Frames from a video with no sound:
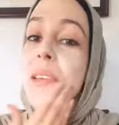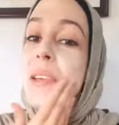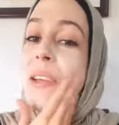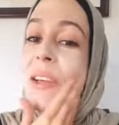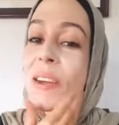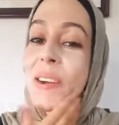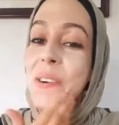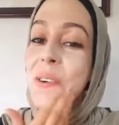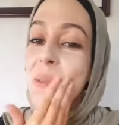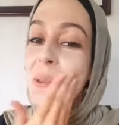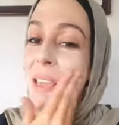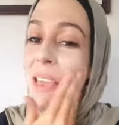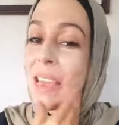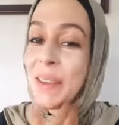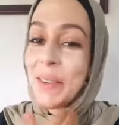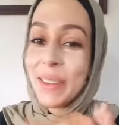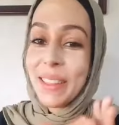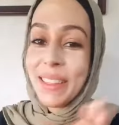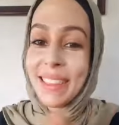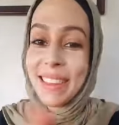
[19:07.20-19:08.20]
are okay
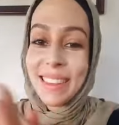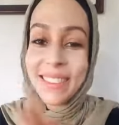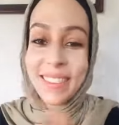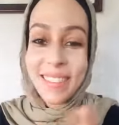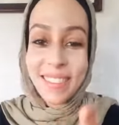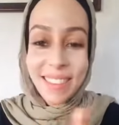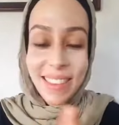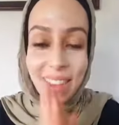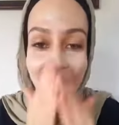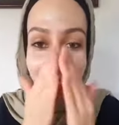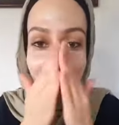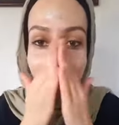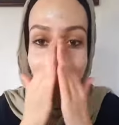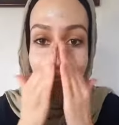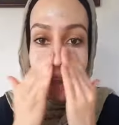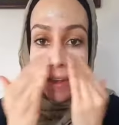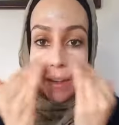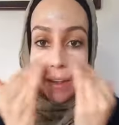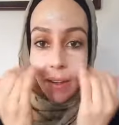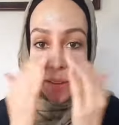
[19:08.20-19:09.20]
with this.
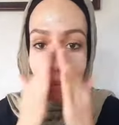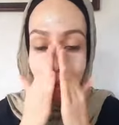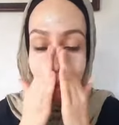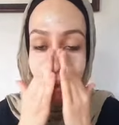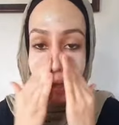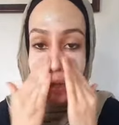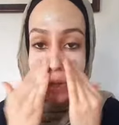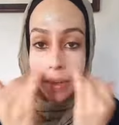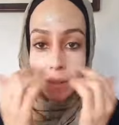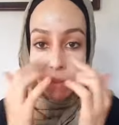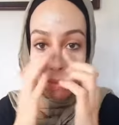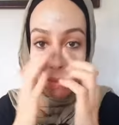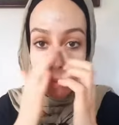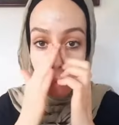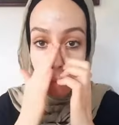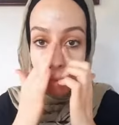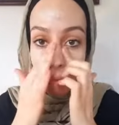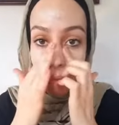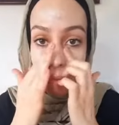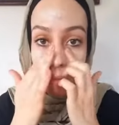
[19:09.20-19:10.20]
Okay,
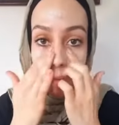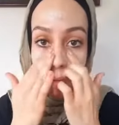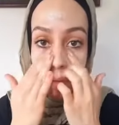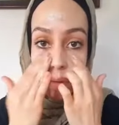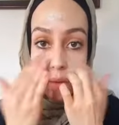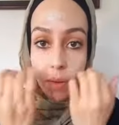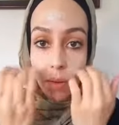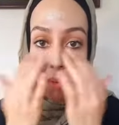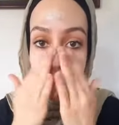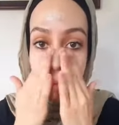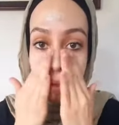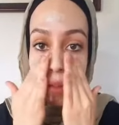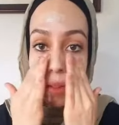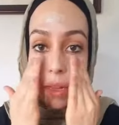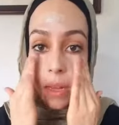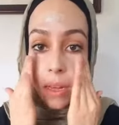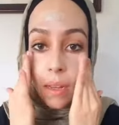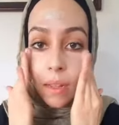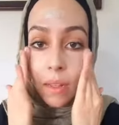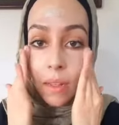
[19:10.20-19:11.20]
so normally,